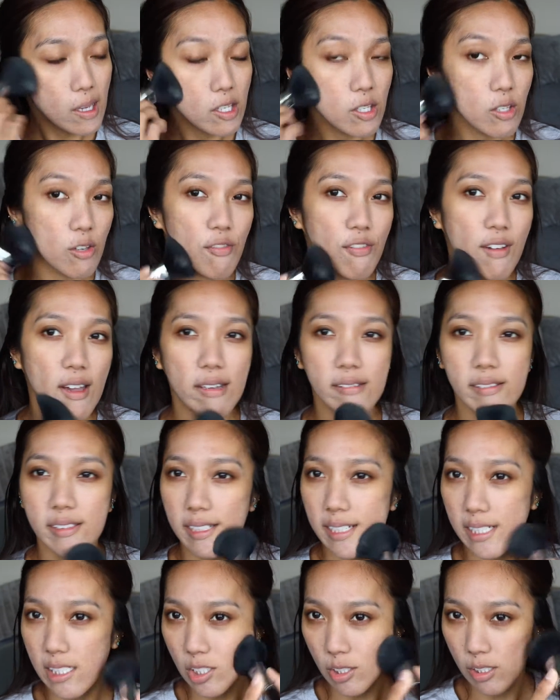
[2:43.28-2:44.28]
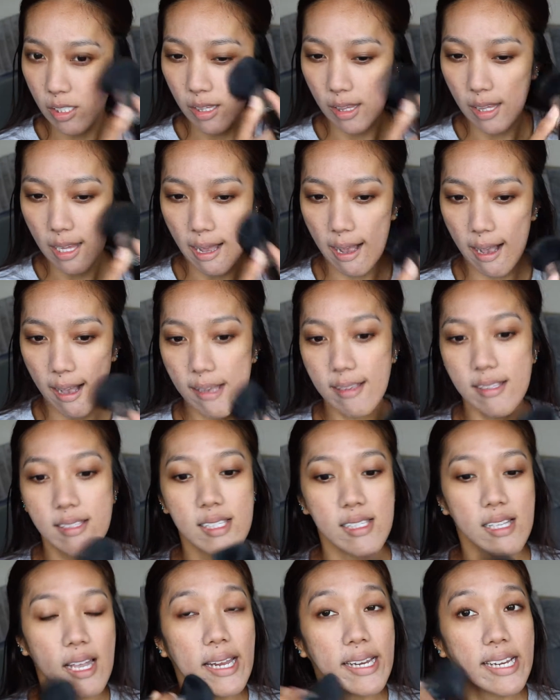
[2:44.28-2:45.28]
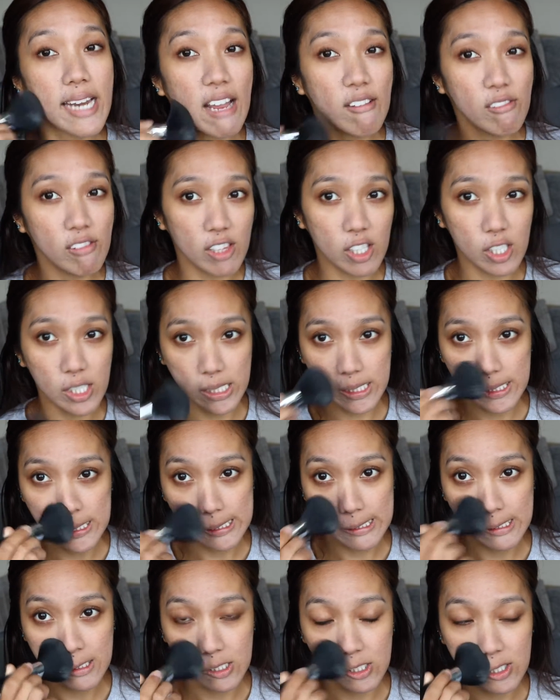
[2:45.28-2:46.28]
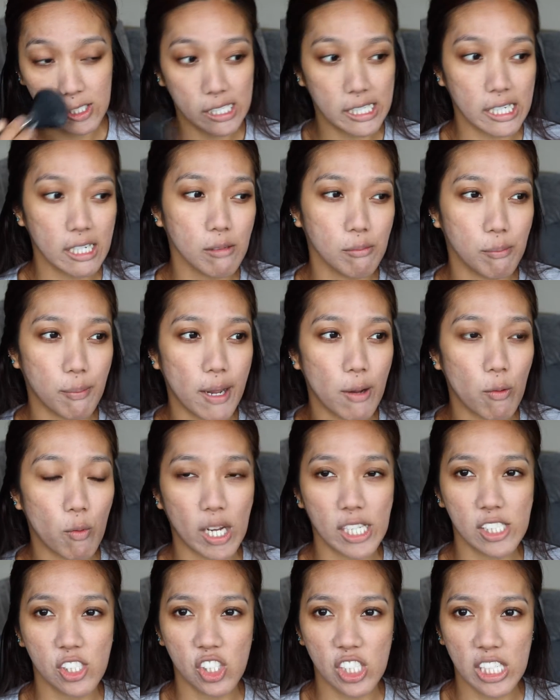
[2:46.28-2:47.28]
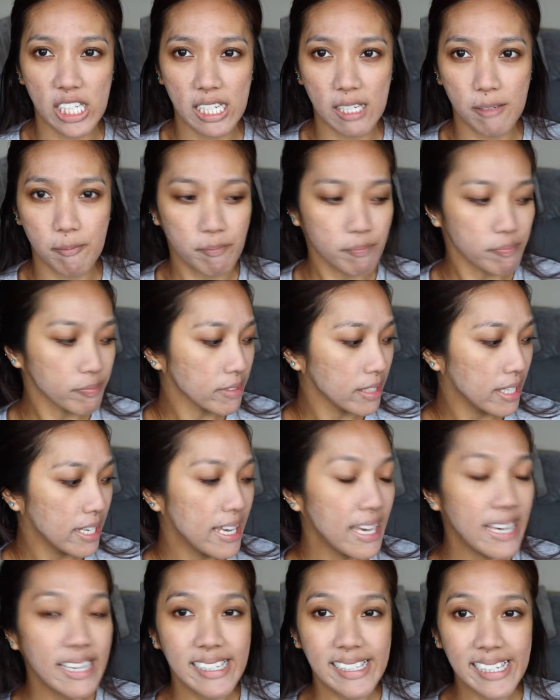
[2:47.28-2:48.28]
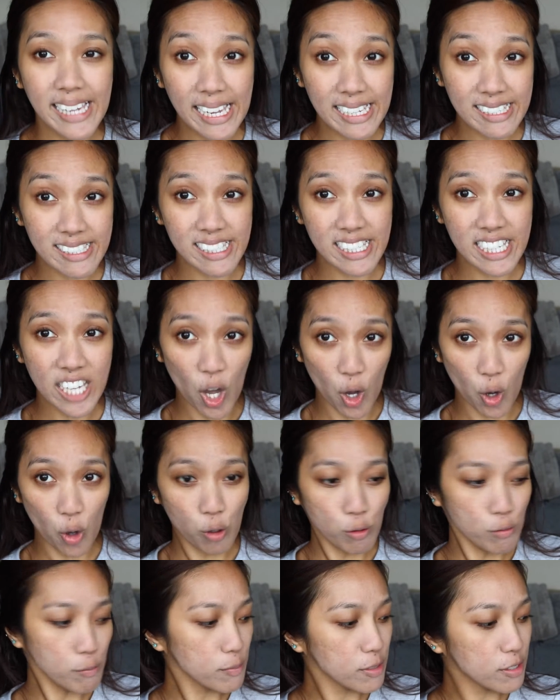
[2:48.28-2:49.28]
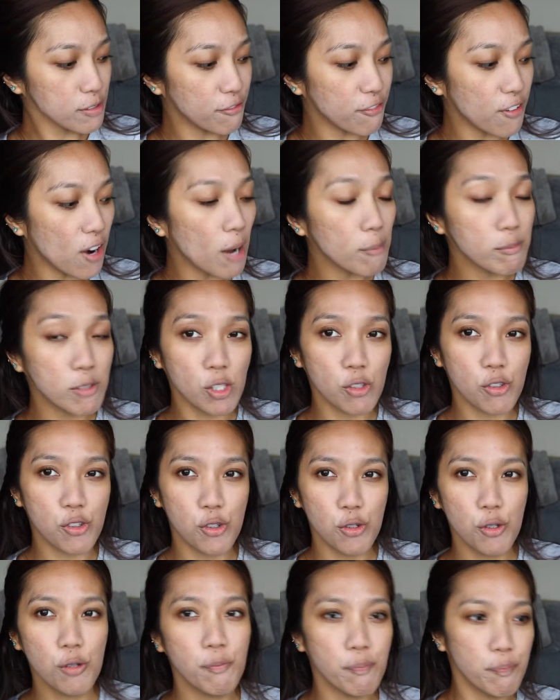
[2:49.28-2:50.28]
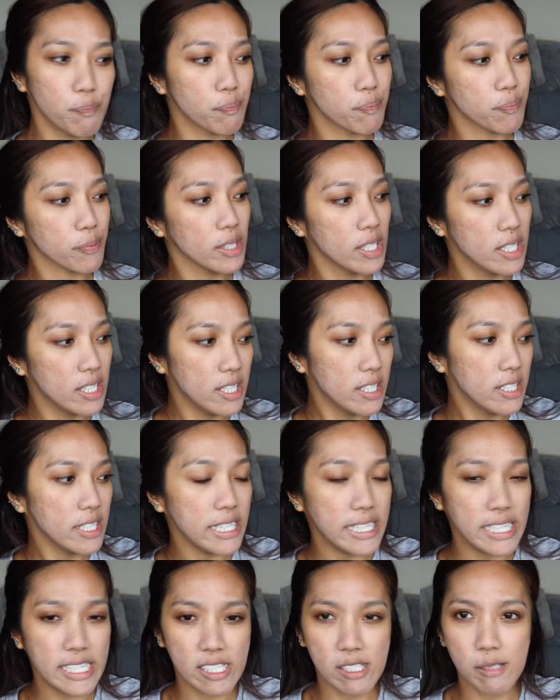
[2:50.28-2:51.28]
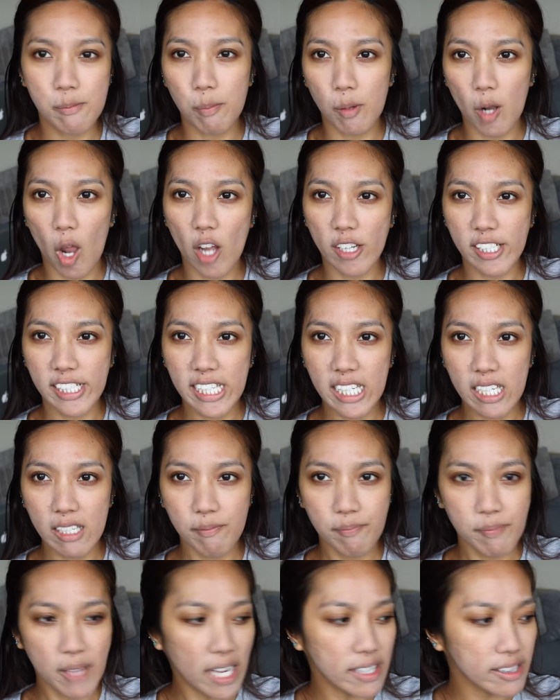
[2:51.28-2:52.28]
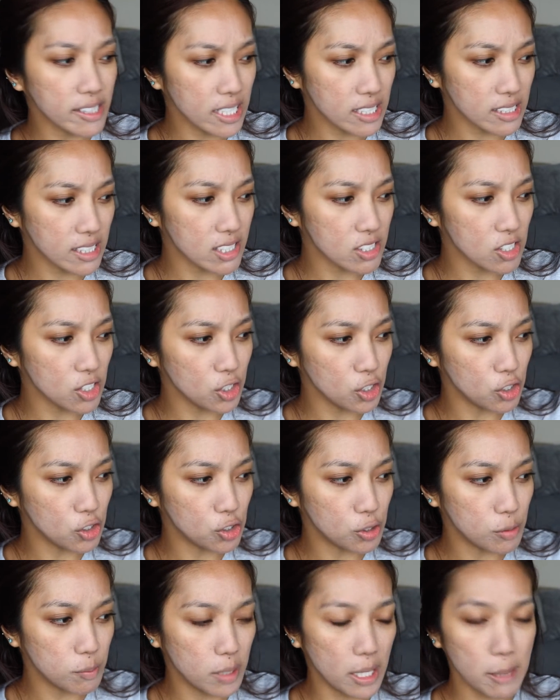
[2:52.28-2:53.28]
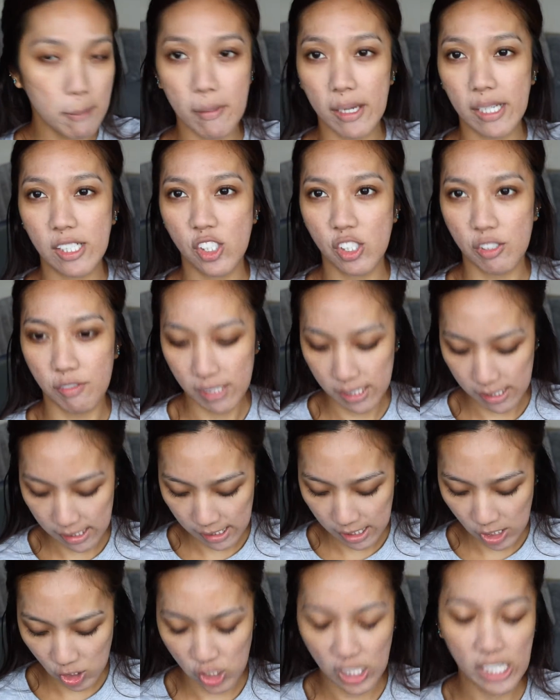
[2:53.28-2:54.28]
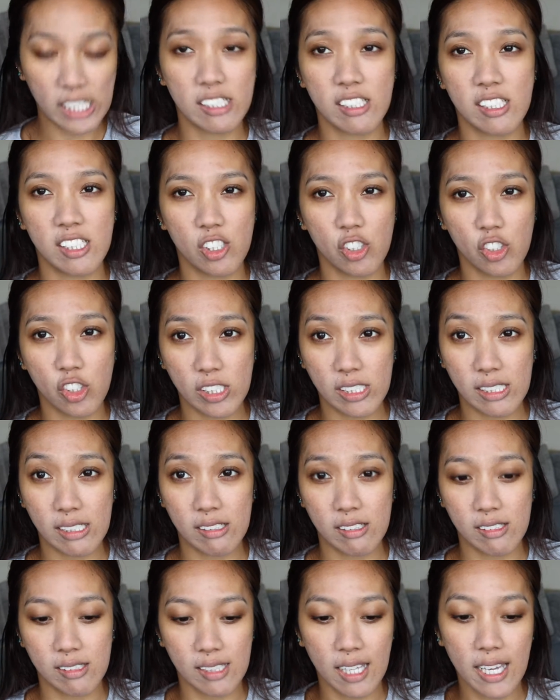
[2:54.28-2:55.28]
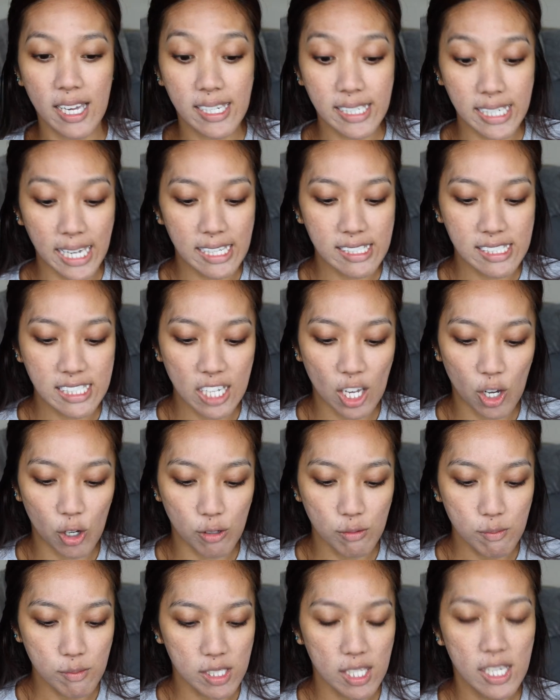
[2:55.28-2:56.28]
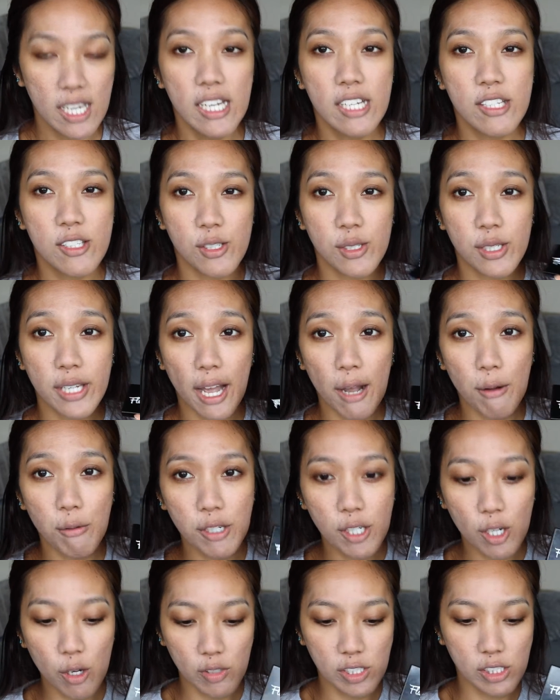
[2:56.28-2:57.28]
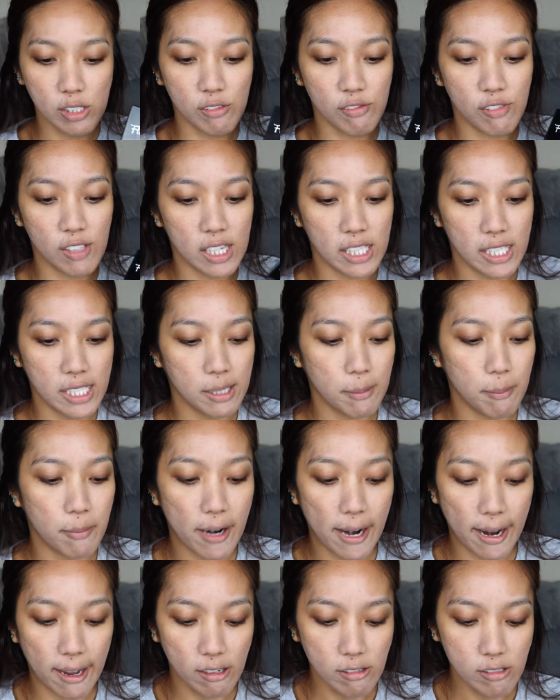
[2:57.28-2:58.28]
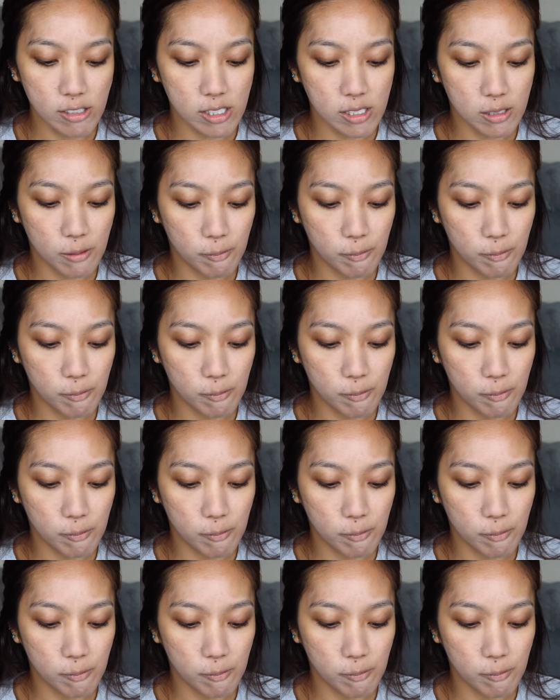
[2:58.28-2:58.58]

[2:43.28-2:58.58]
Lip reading: your foundation last, and I've learned this trick by watching Casey Holmes from YouTube. It's Blondie, I think that's her YouTube name, but she recently changed it to just Casey Holmes. So now we're going to fill in the brows.